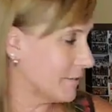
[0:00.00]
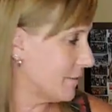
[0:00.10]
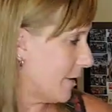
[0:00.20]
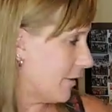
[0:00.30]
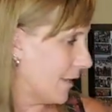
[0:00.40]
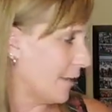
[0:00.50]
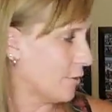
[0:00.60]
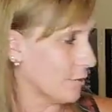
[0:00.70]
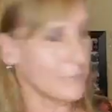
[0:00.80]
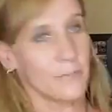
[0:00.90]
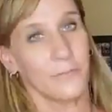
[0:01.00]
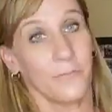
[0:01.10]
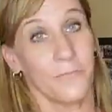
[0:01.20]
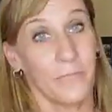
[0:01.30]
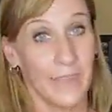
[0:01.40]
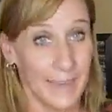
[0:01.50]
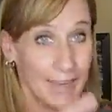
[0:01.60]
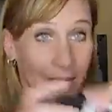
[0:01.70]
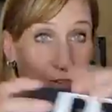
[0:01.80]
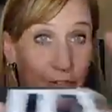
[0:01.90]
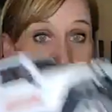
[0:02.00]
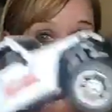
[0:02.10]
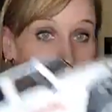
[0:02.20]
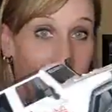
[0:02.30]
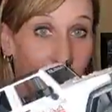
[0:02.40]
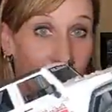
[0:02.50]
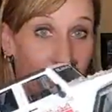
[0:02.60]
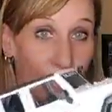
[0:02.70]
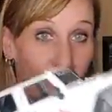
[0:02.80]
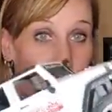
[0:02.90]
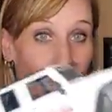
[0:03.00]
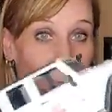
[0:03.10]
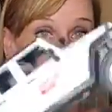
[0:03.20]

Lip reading: about angles. And you're lucky, vroom vroom,